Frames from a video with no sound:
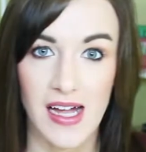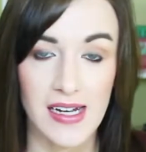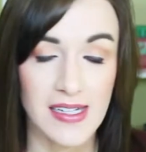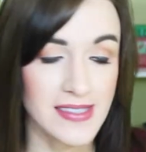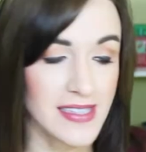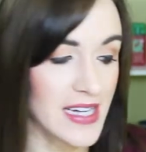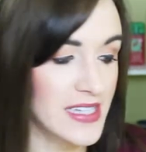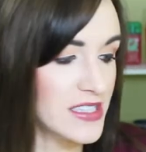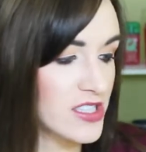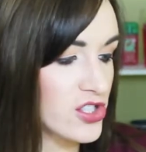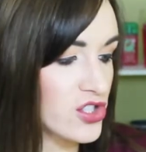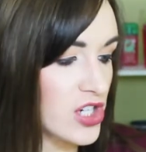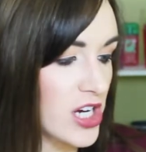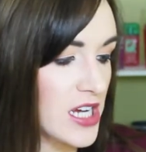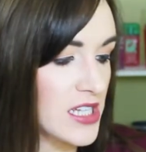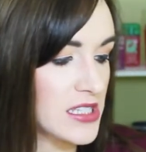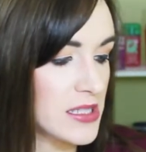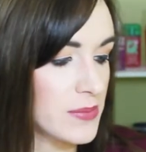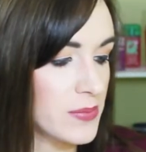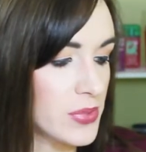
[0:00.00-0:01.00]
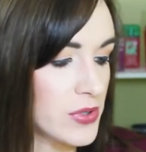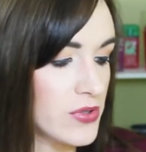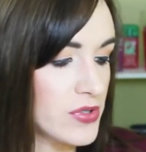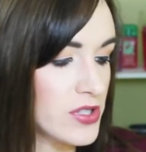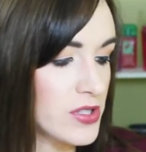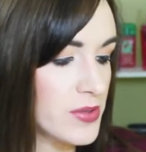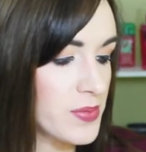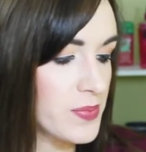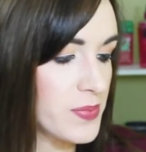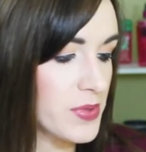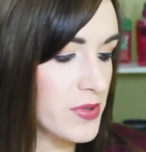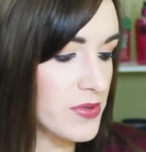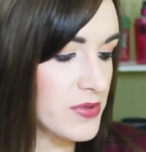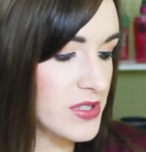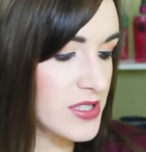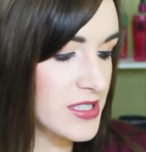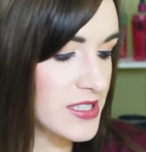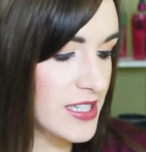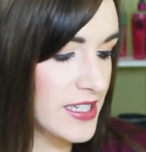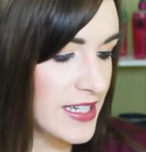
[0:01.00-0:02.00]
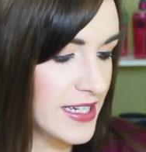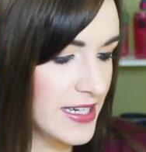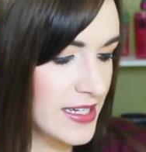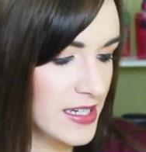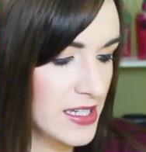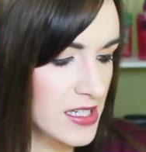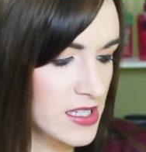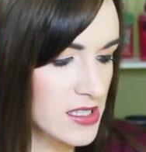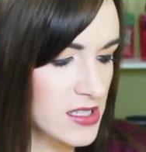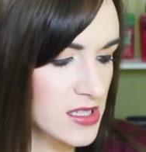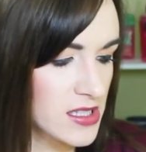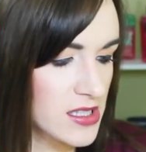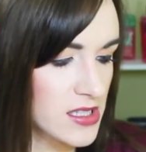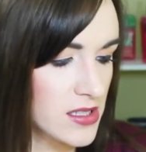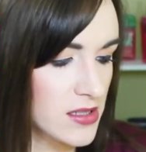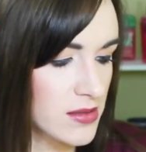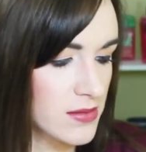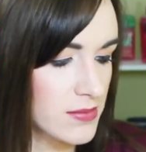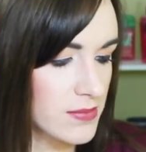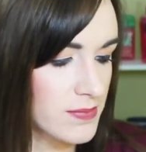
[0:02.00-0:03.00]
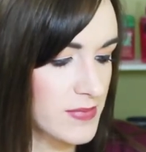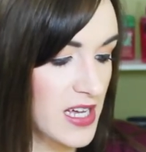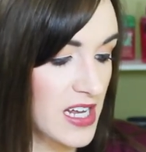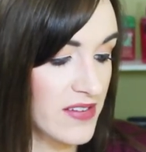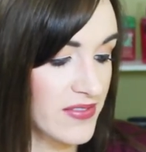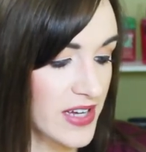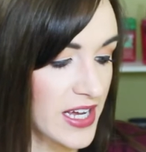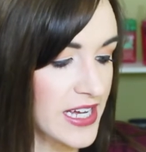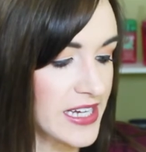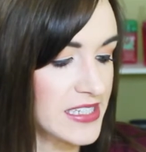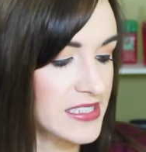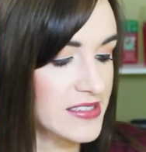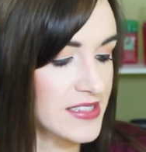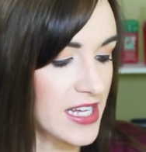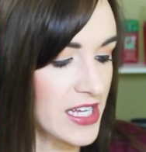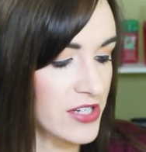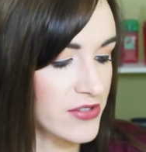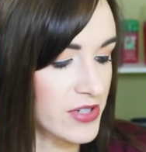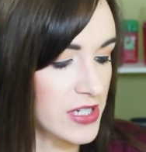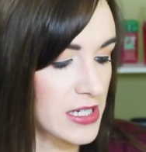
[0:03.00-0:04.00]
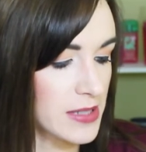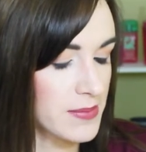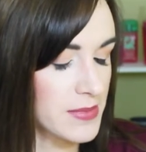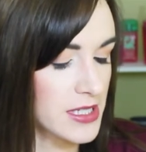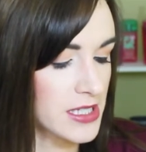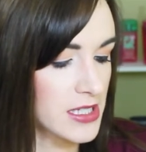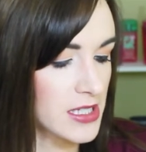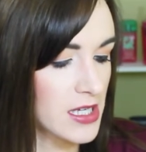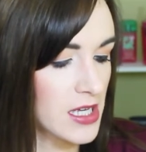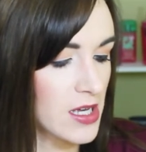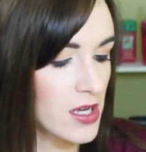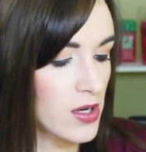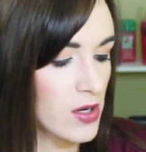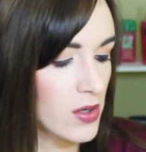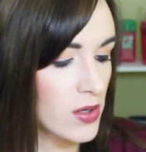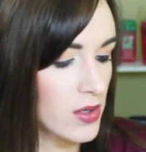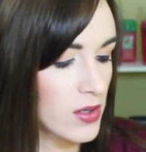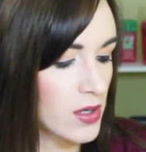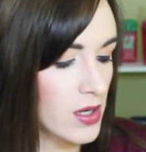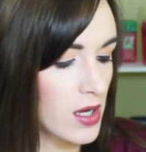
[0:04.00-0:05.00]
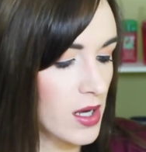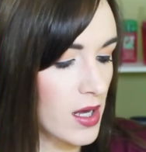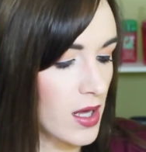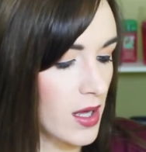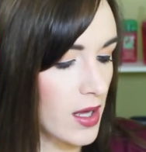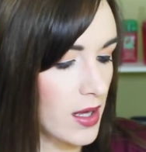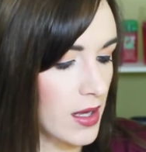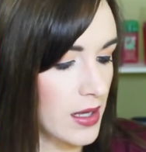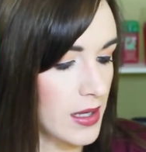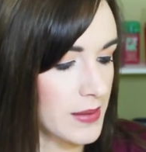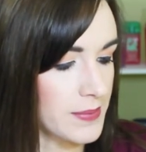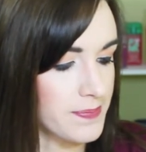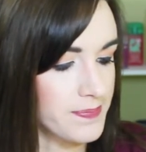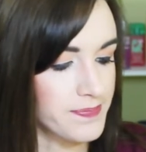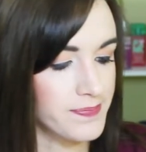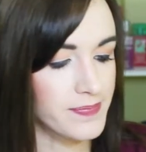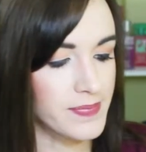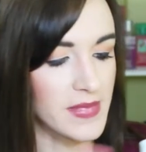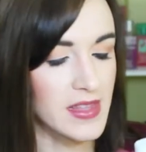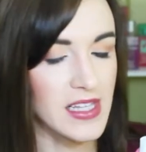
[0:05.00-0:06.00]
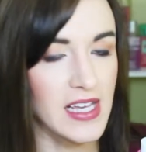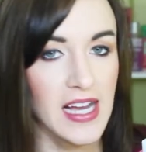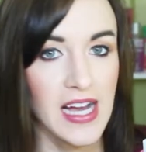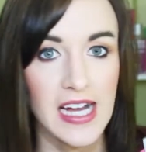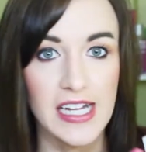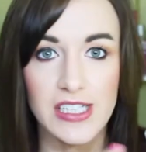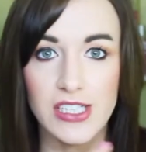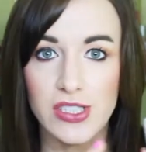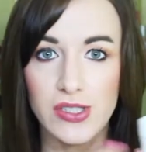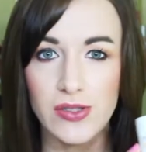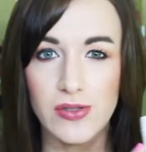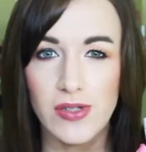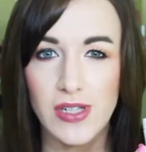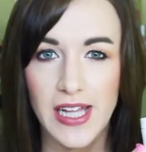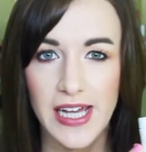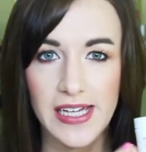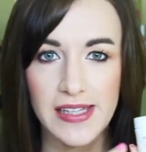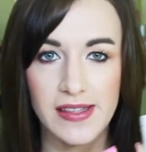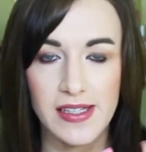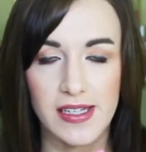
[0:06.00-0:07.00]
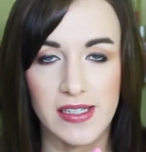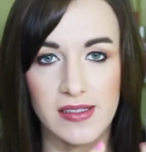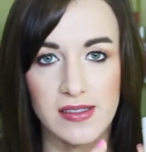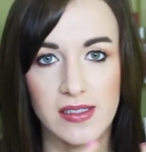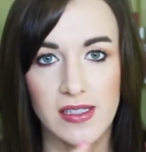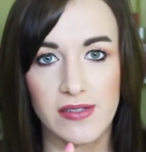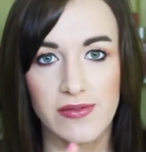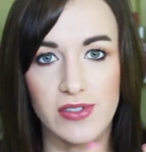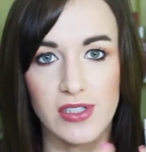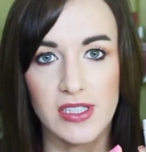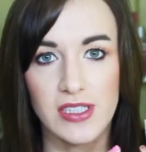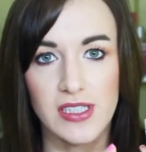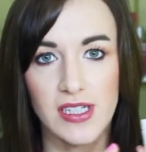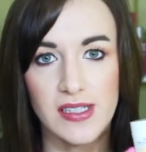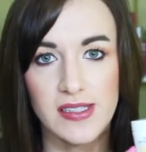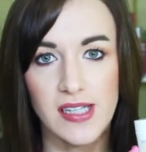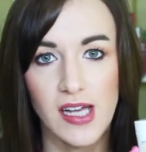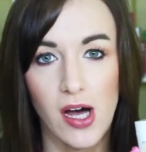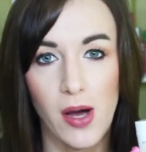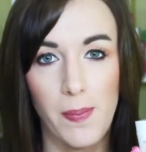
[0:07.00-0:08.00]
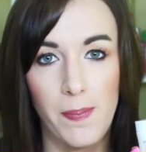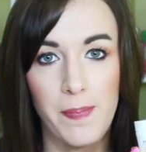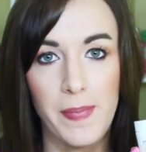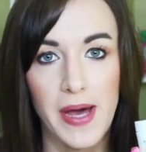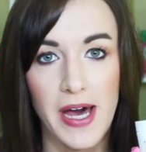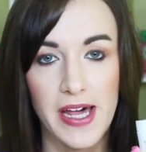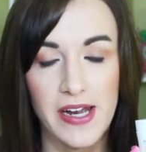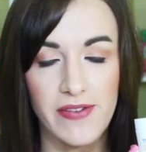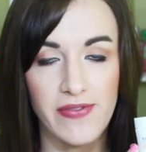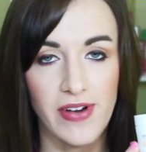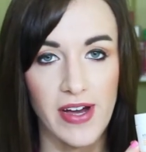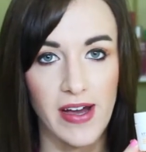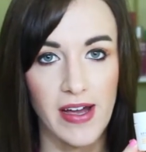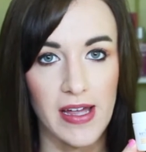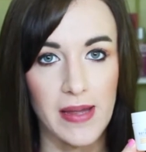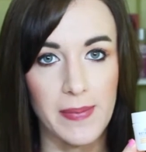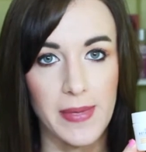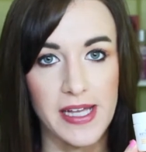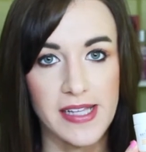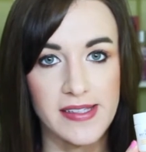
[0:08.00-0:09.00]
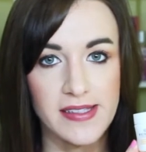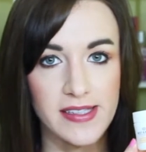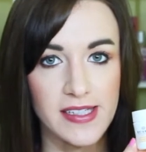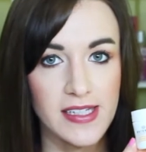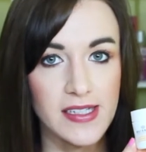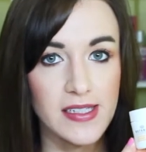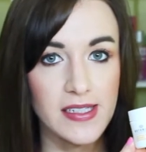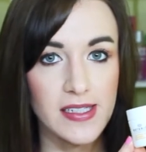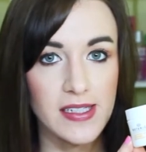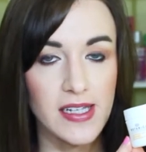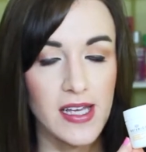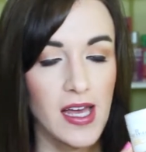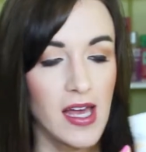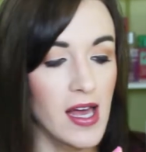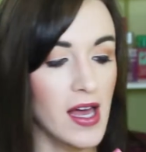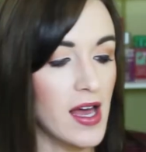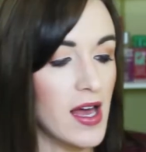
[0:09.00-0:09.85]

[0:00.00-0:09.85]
I decided to try the Boots Botanics Mattifying Day Cream. I do like this. It really does help mattify my skin.